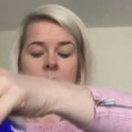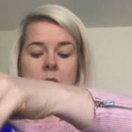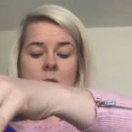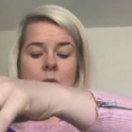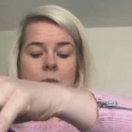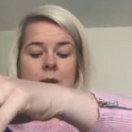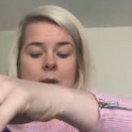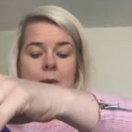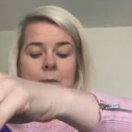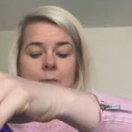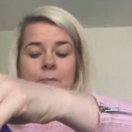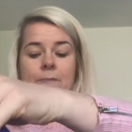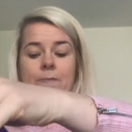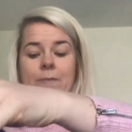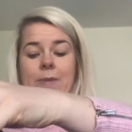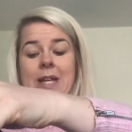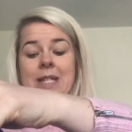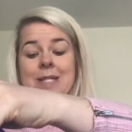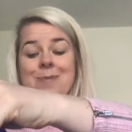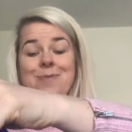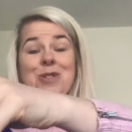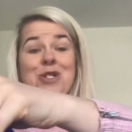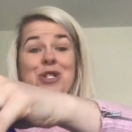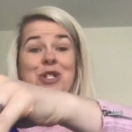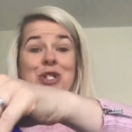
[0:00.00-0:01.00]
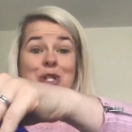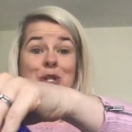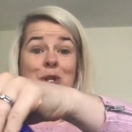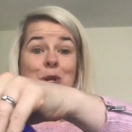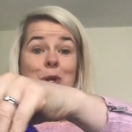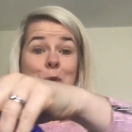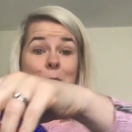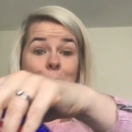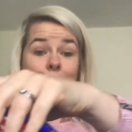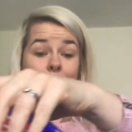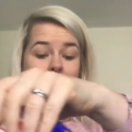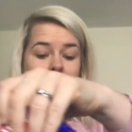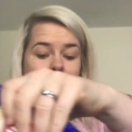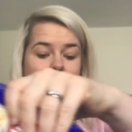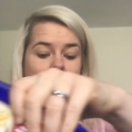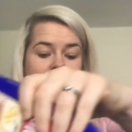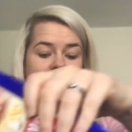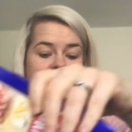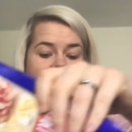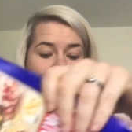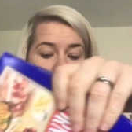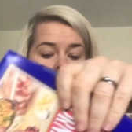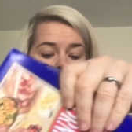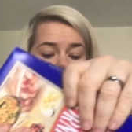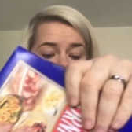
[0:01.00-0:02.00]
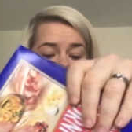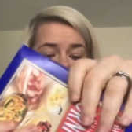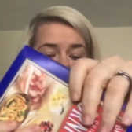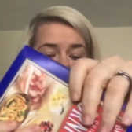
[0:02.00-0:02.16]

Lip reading: well, as much as you prefer.